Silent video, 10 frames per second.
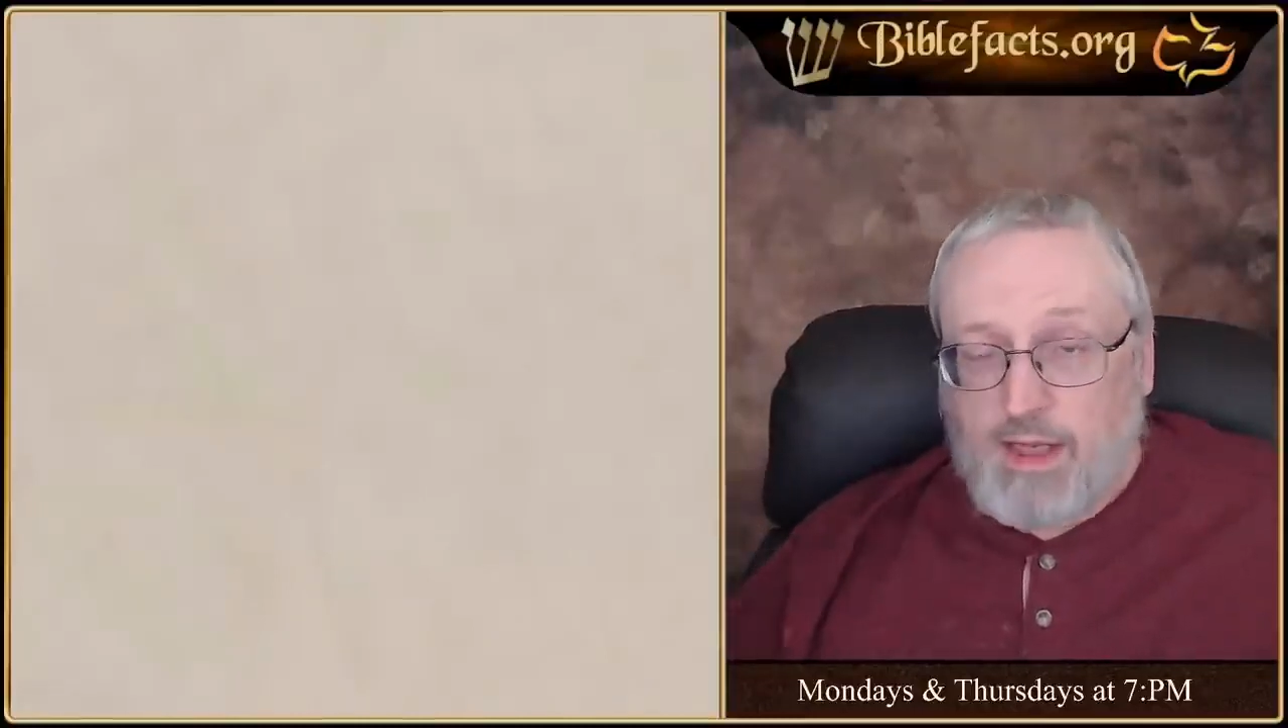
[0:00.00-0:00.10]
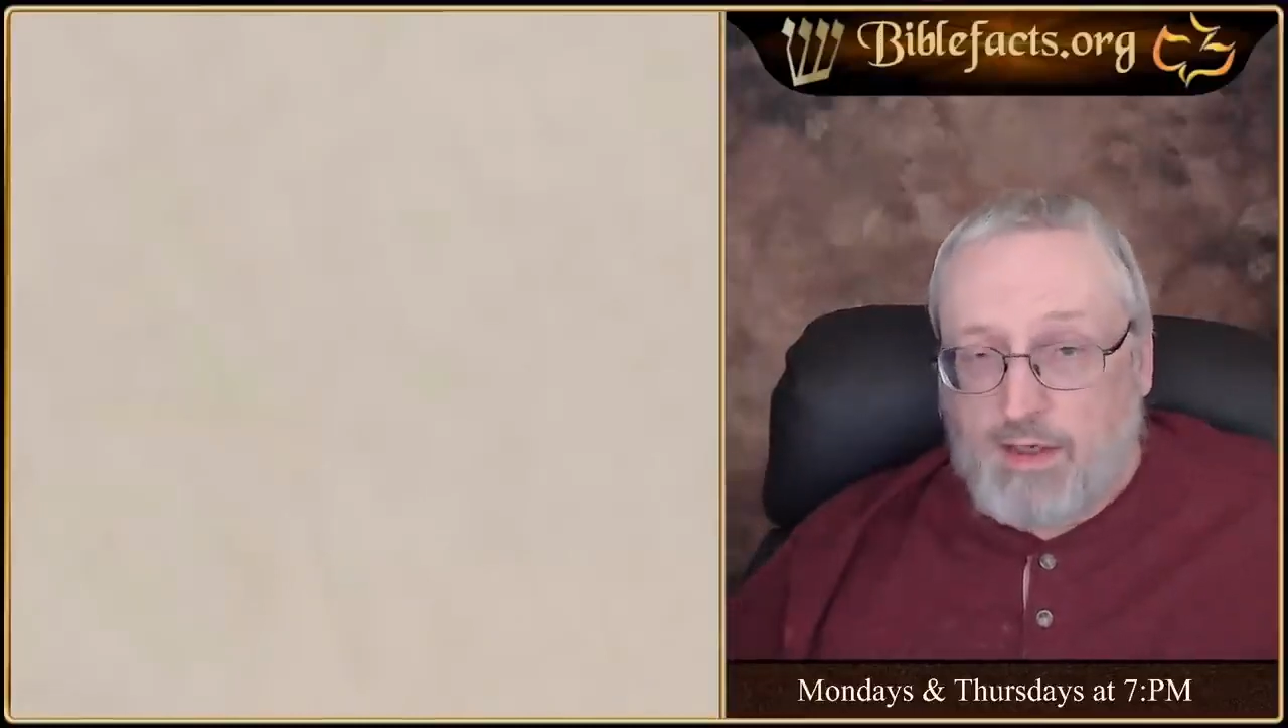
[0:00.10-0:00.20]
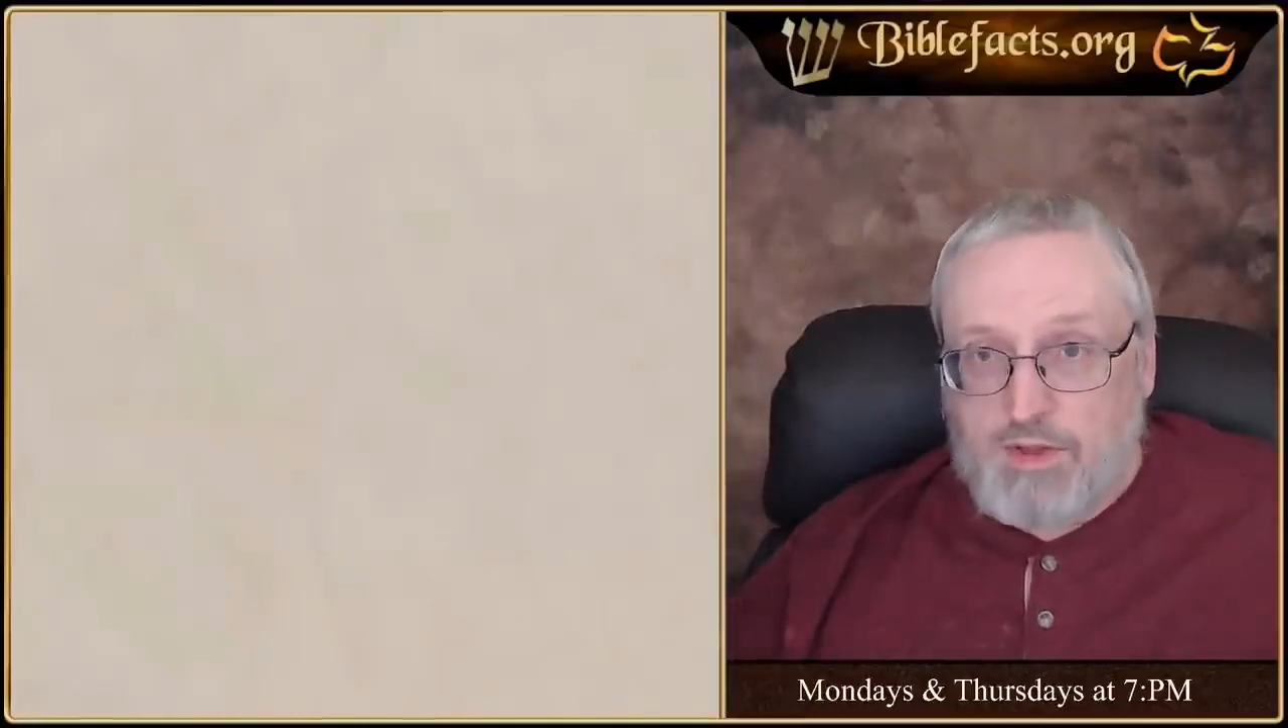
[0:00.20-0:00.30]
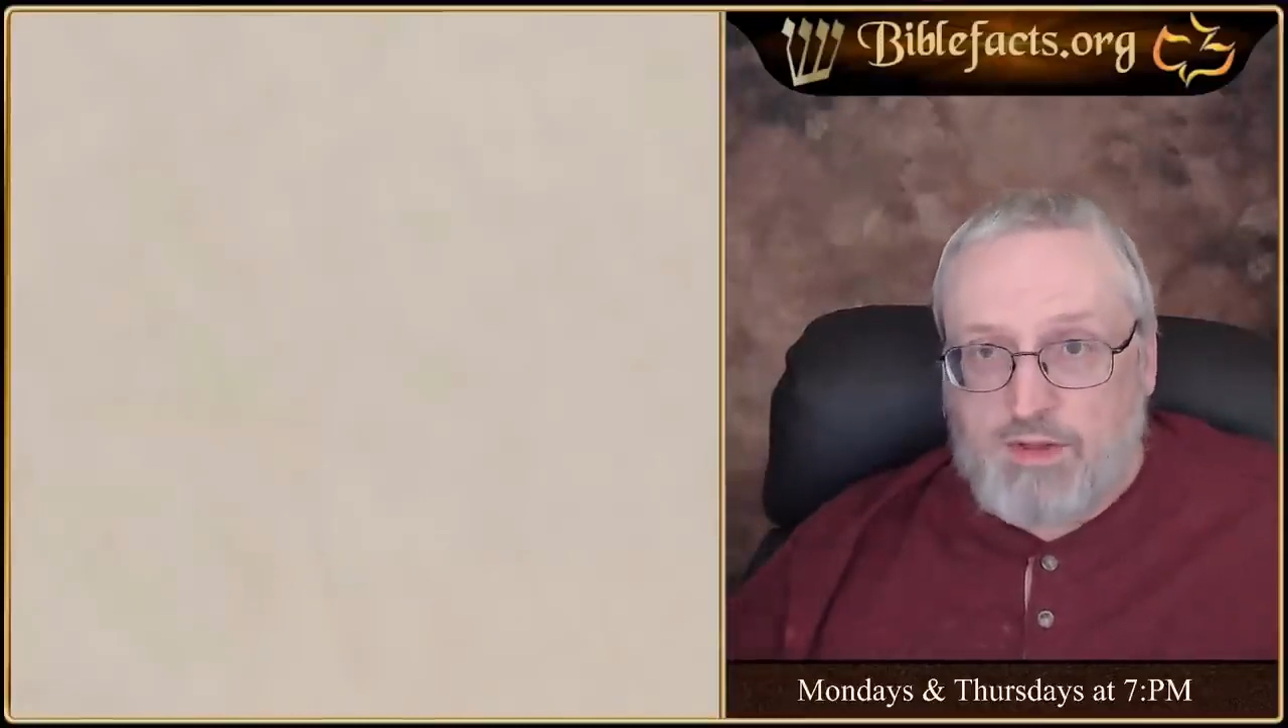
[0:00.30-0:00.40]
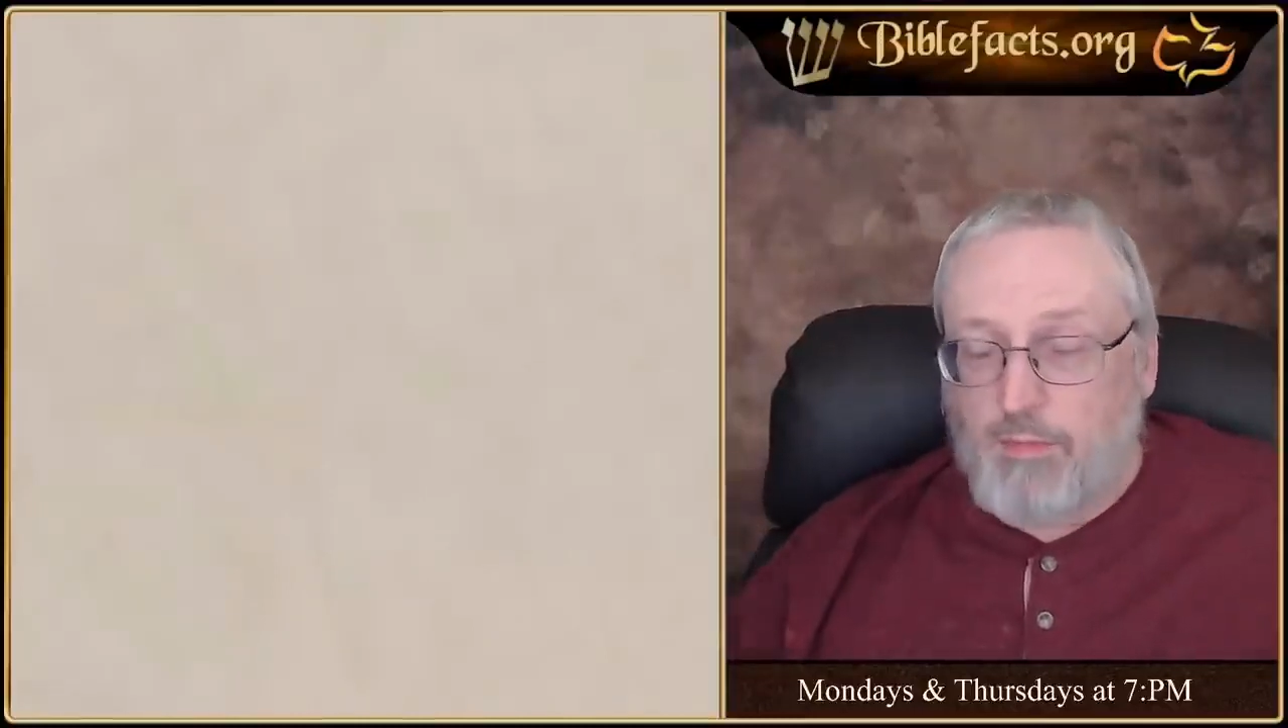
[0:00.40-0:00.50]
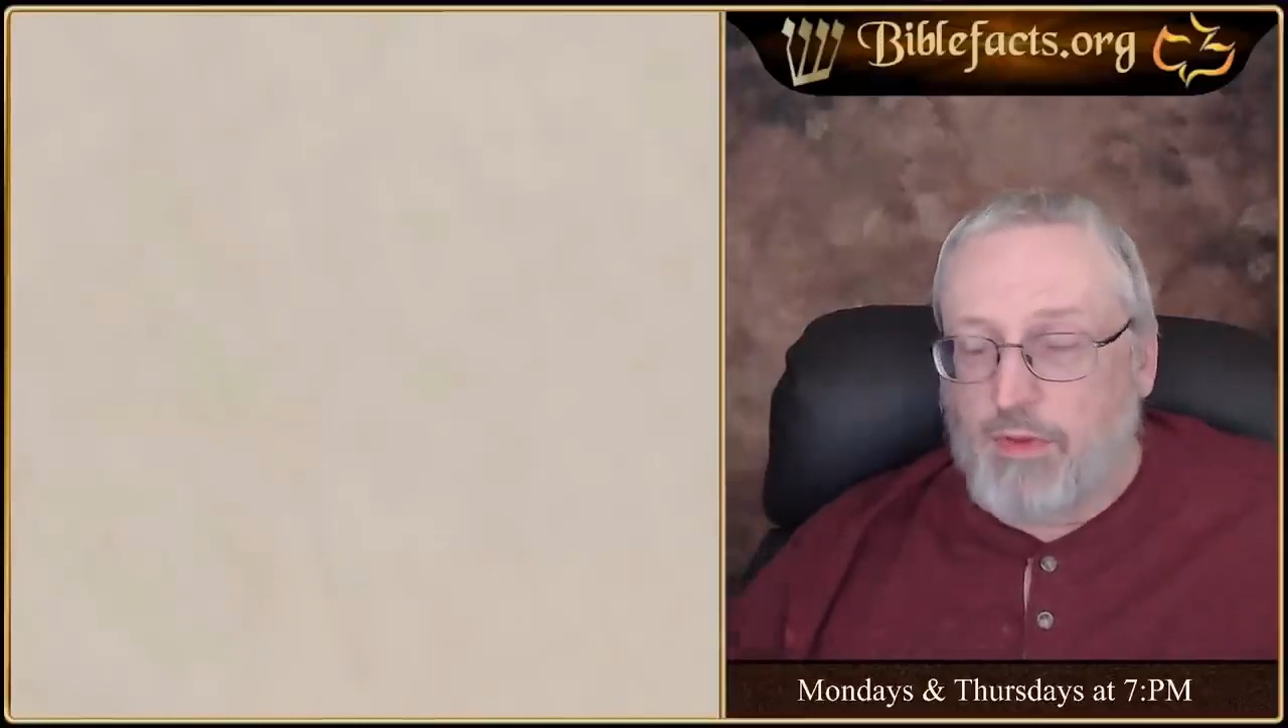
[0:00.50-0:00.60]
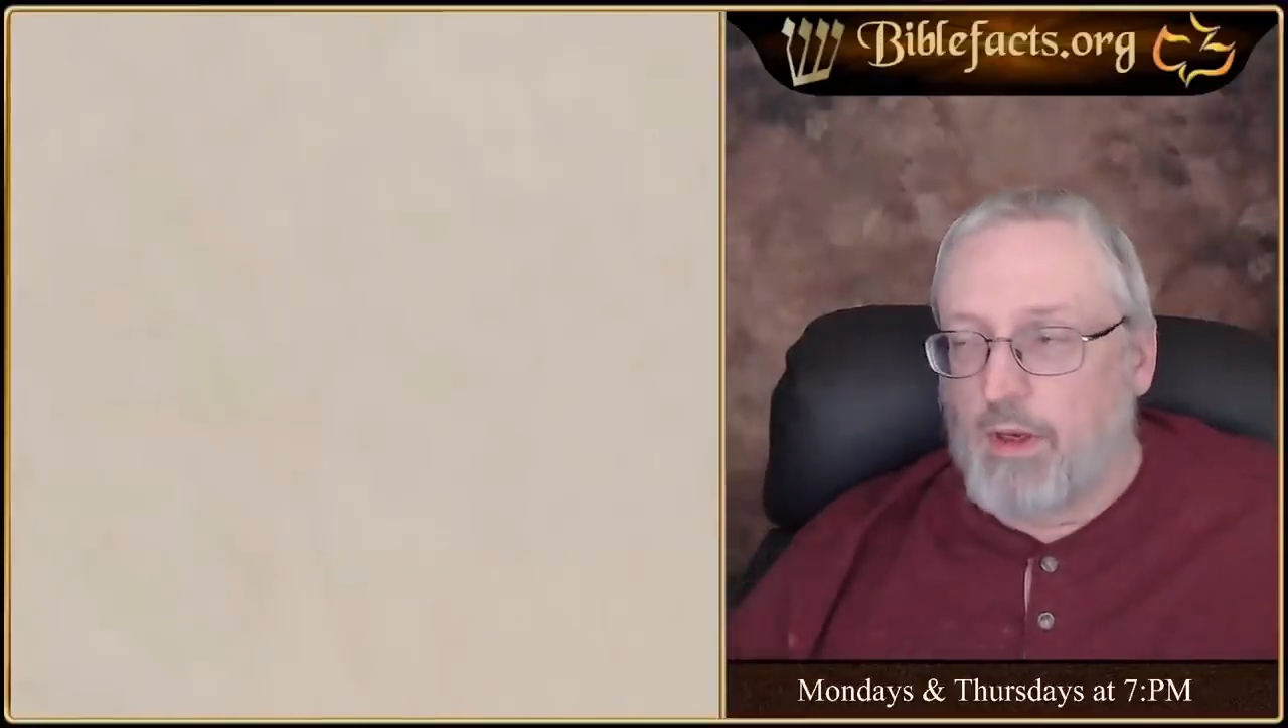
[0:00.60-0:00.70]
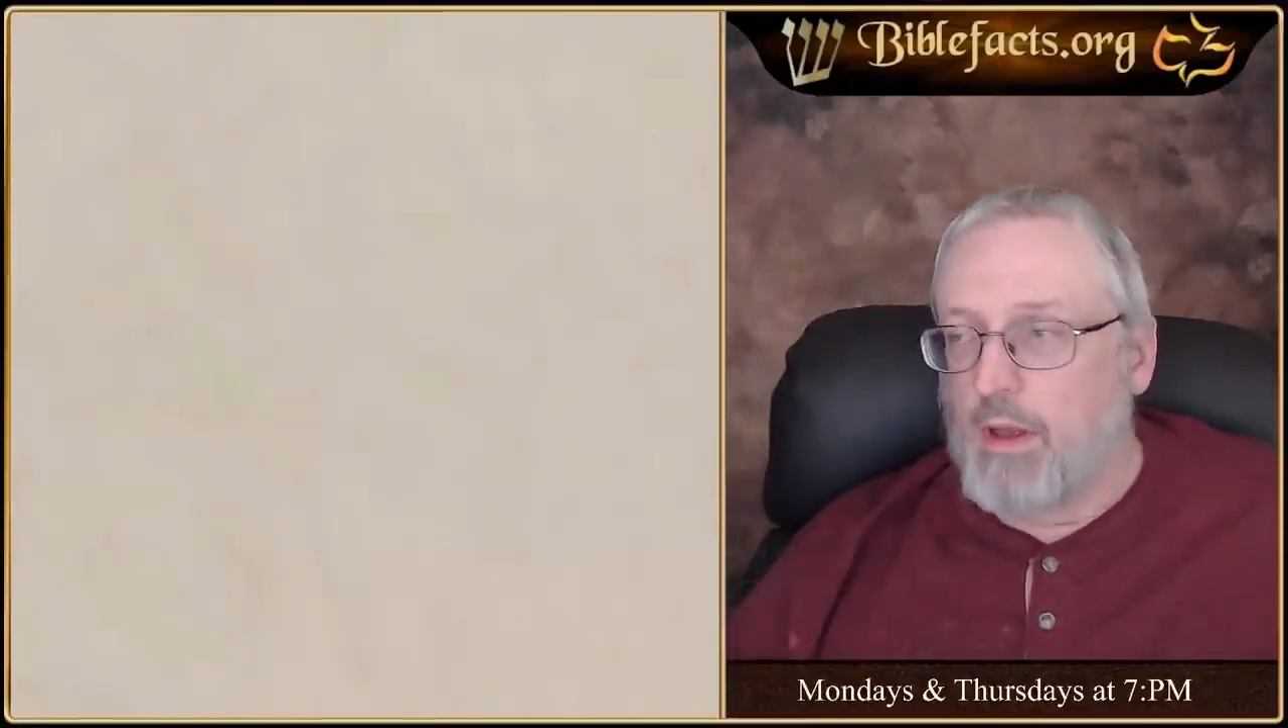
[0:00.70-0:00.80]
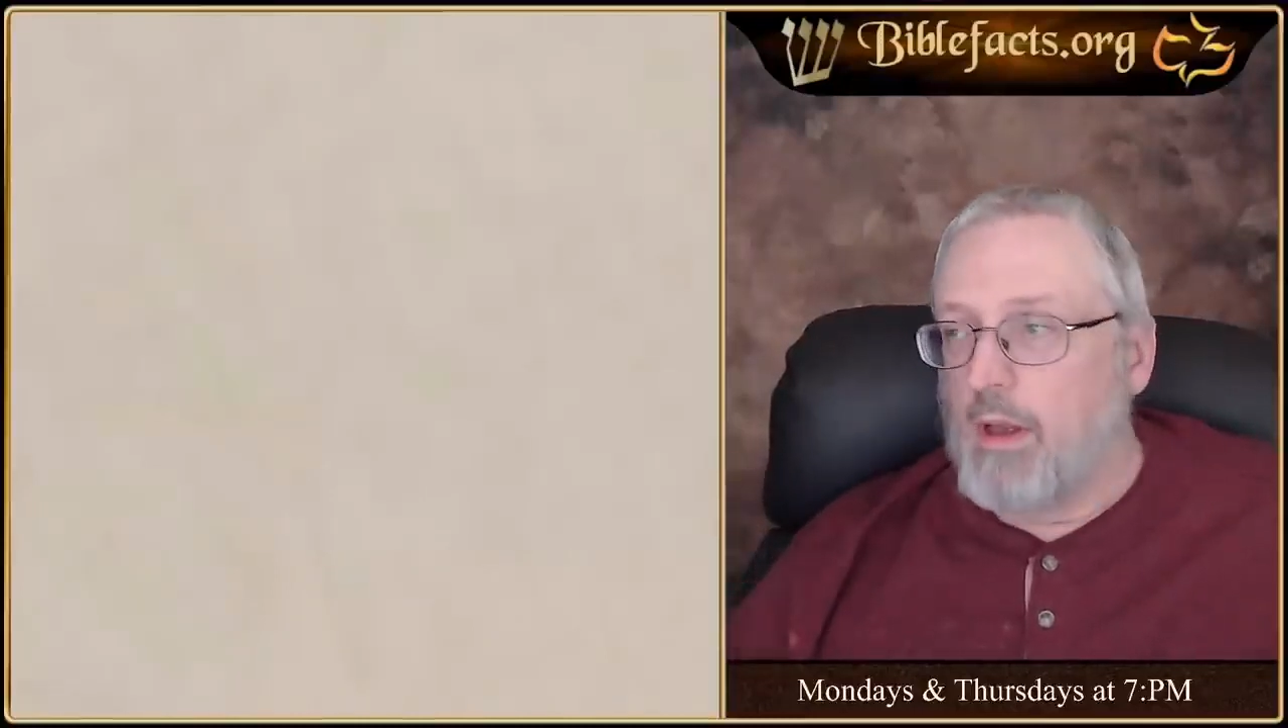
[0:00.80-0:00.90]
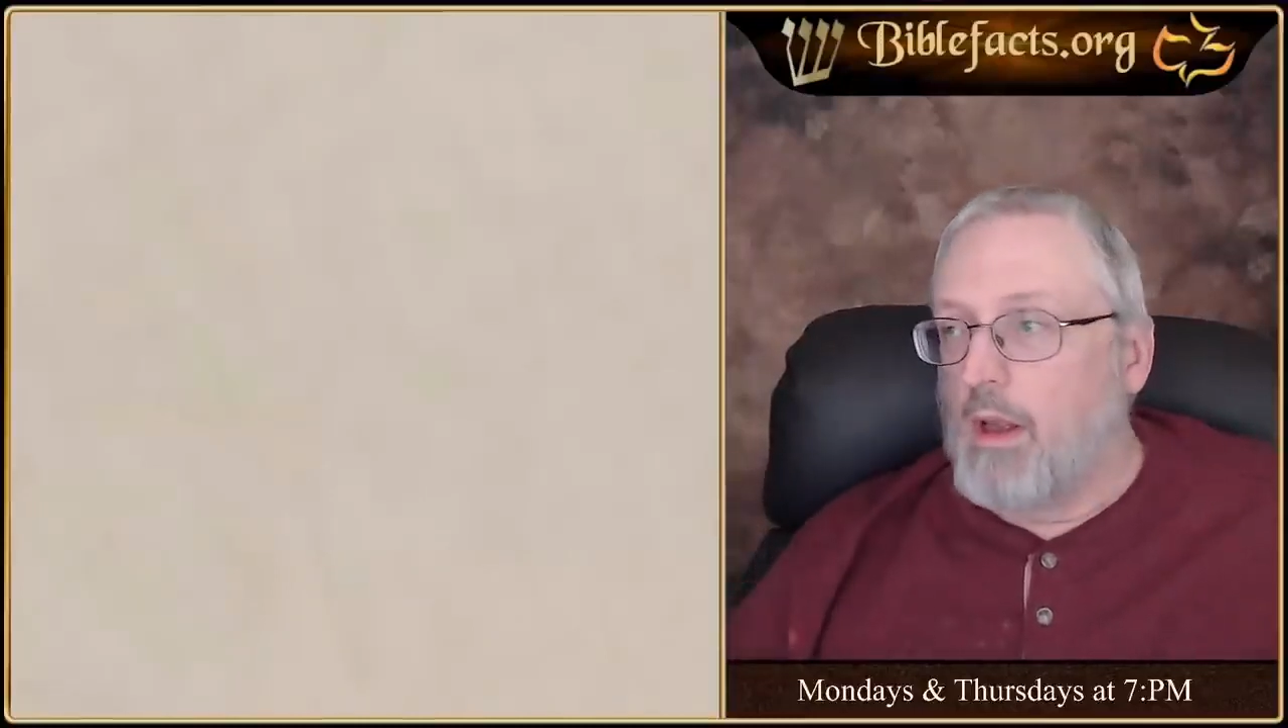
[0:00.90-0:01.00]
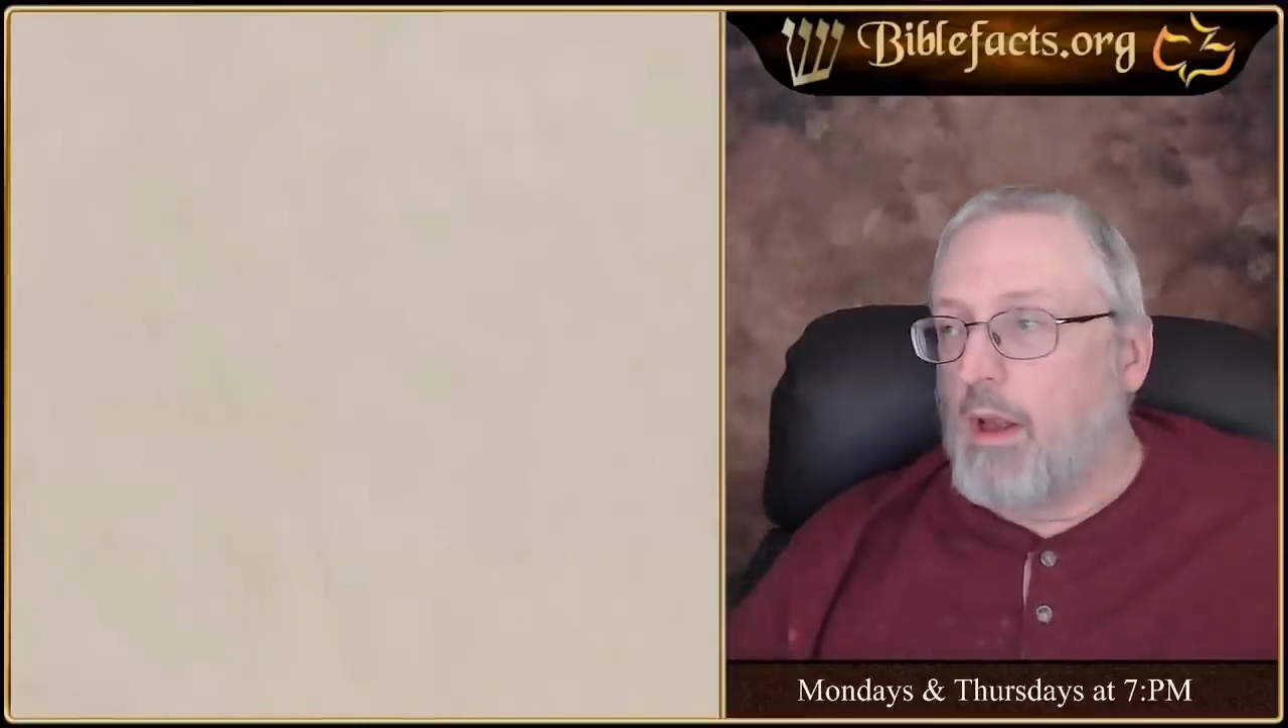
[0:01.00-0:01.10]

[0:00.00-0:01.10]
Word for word: catch something.